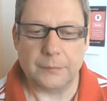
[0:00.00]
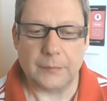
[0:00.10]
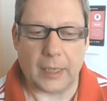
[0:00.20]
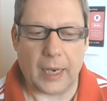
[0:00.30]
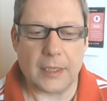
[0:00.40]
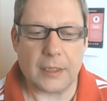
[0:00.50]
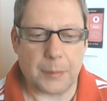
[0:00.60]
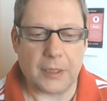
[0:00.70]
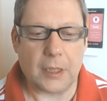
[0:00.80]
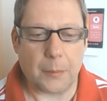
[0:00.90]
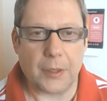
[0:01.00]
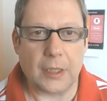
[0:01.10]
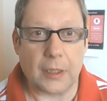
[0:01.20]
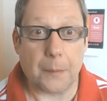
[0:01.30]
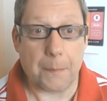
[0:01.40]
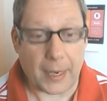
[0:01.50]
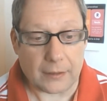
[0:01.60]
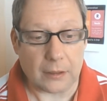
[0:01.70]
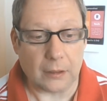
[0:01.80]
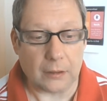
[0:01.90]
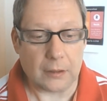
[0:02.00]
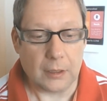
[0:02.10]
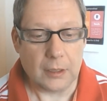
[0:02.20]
It has to be something that matters,